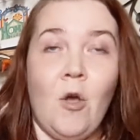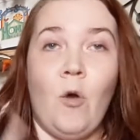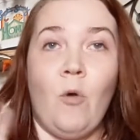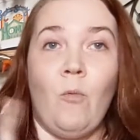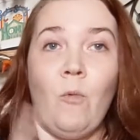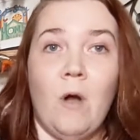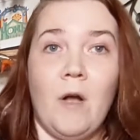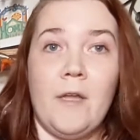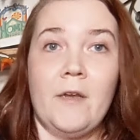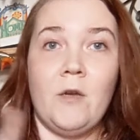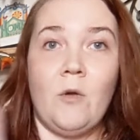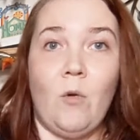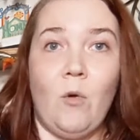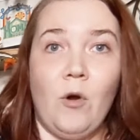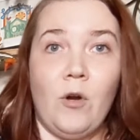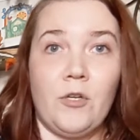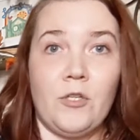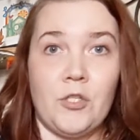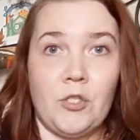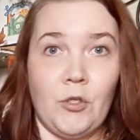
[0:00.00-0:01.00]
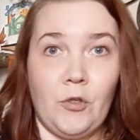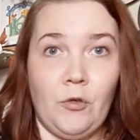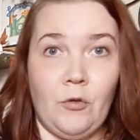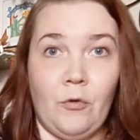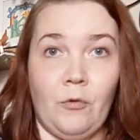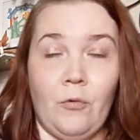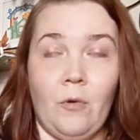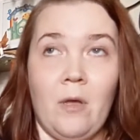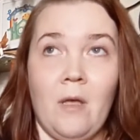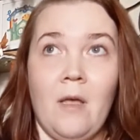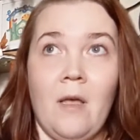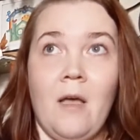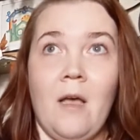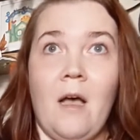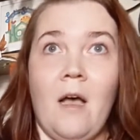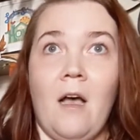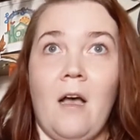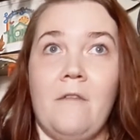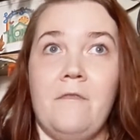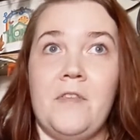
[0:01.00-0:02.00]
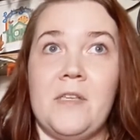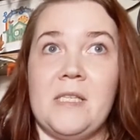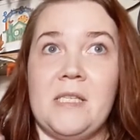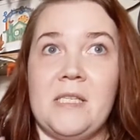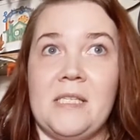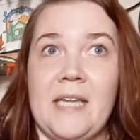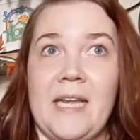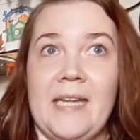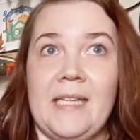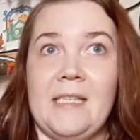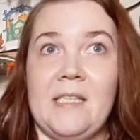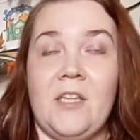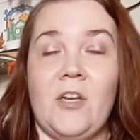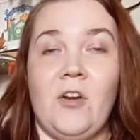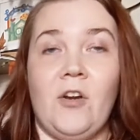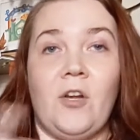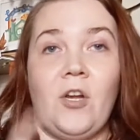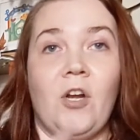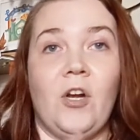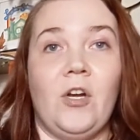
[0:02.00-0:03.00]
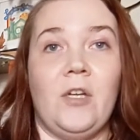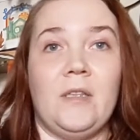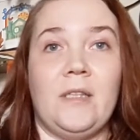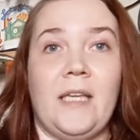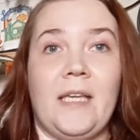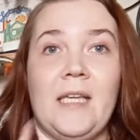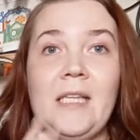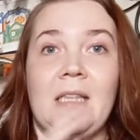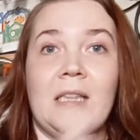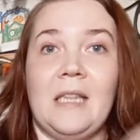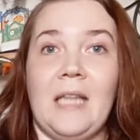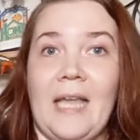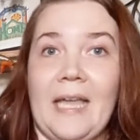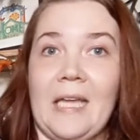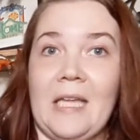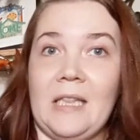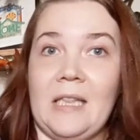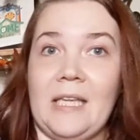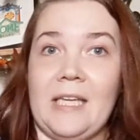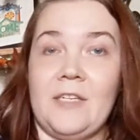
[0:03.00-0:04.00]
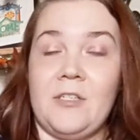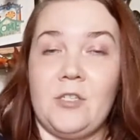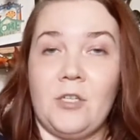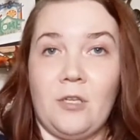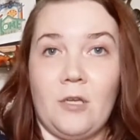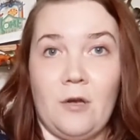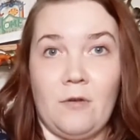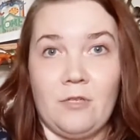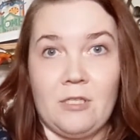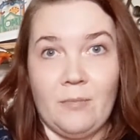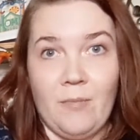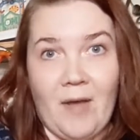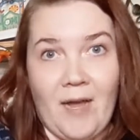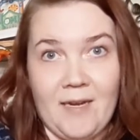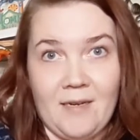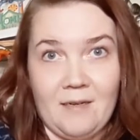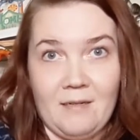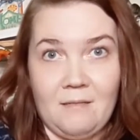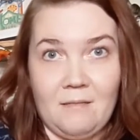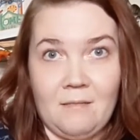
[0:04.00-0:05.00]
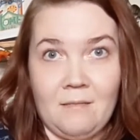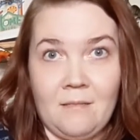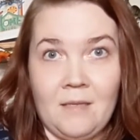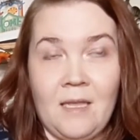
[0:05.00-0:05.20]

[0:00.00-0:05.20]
1 or 2 of the states that are currently likely to go to Biden.